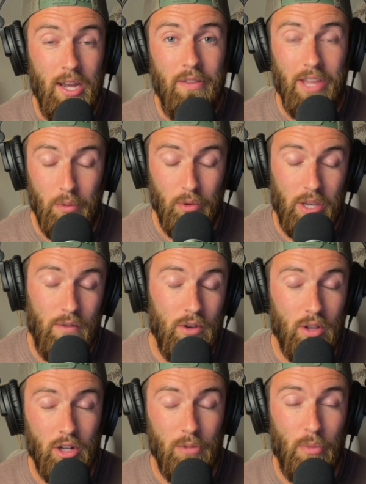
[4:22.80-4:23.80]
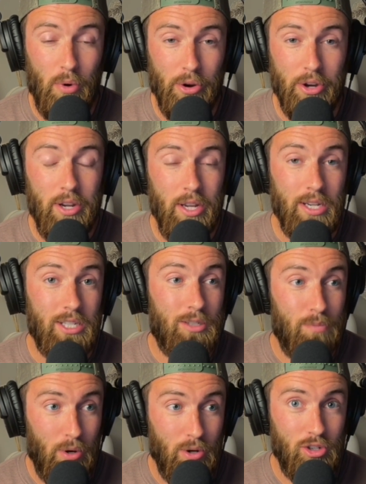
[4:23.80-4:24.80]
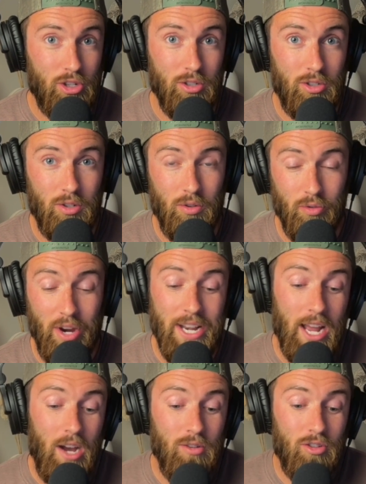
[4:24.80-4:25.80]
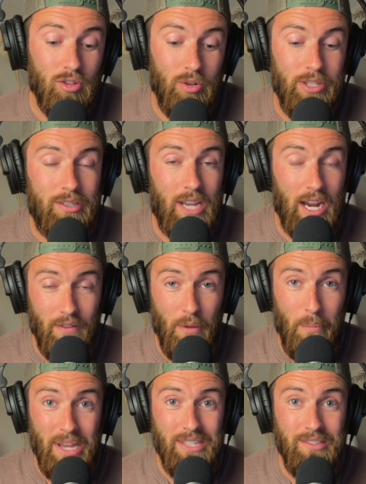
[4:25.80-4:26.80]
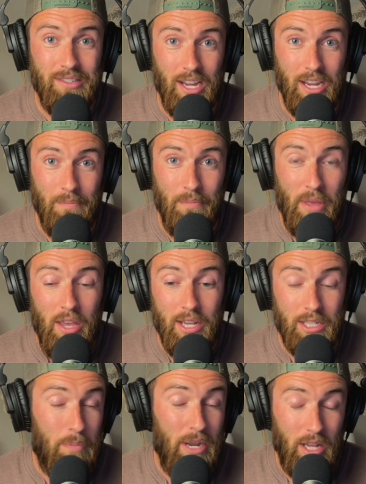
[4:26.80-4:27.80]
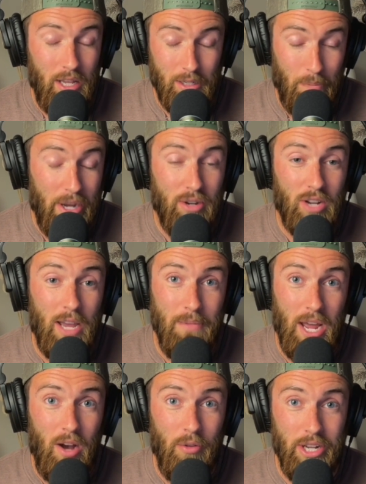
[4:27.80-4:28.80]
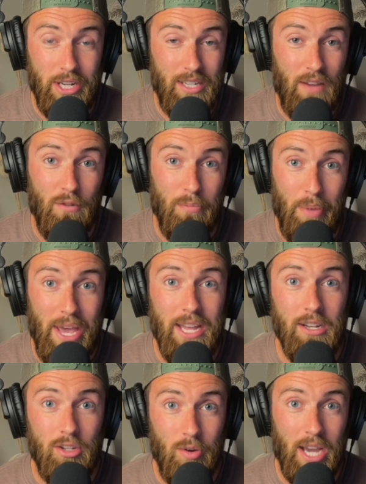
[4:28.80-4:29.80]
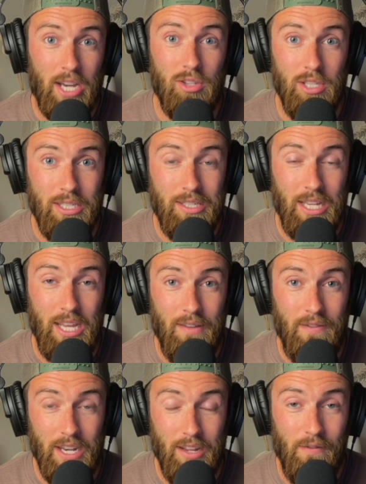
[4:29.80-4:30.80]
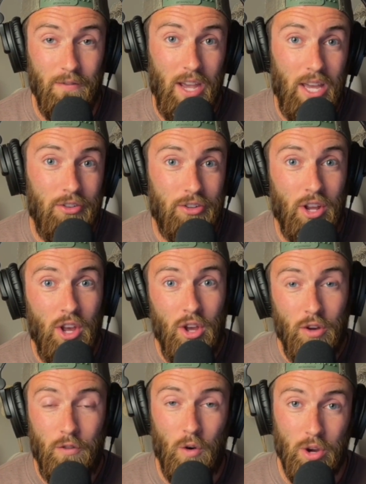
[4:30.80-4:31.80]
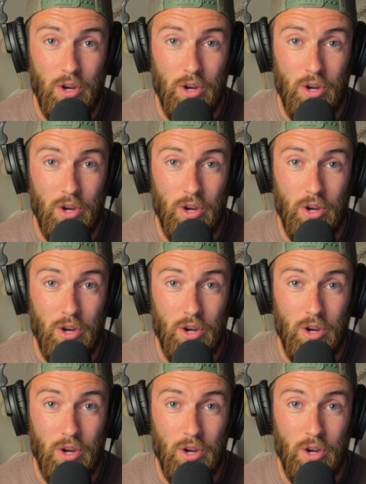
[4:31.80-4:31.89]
that will give you a little more exposure. So right now, Drew, is kind of the best time. It's been, it's a better time now than it's ever been to actually save and invest for your